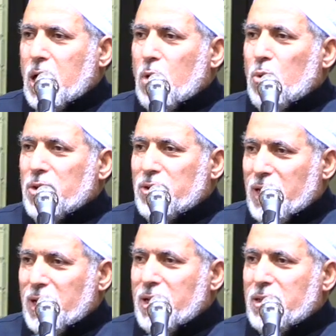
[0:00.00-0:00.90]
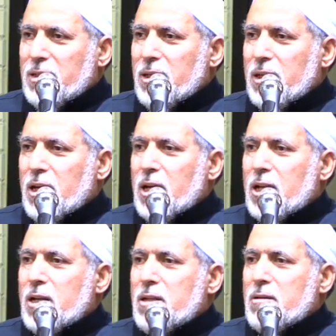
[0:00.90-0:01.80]
Our dignity
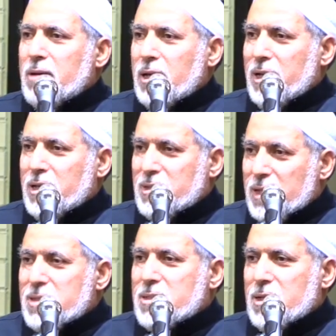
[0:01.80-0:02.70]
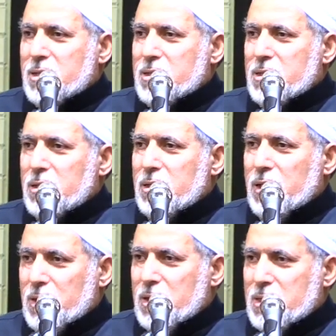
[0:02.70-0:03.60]
and existence
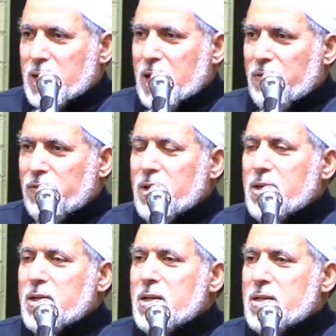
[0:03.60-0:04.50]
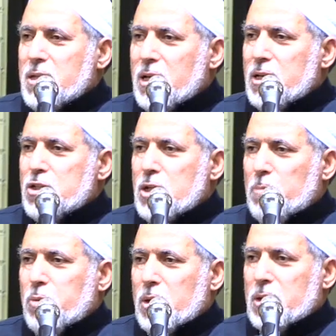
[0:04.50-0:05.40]
in this life is hinged
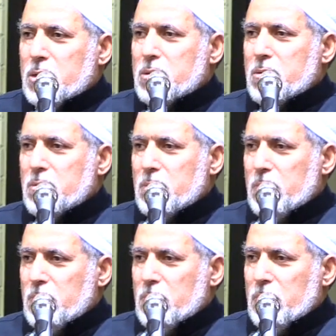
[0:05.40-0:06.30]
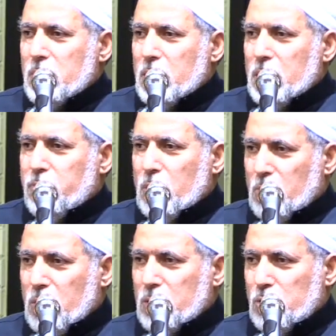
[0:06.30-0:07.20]
upon it. If we
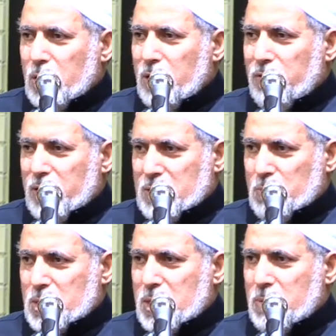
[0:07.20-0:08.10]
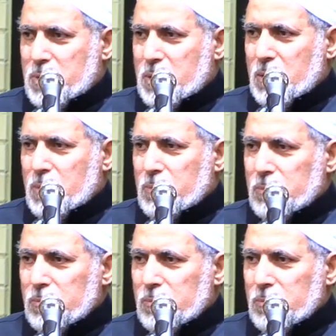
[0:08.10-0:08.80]
want to live as Muslims,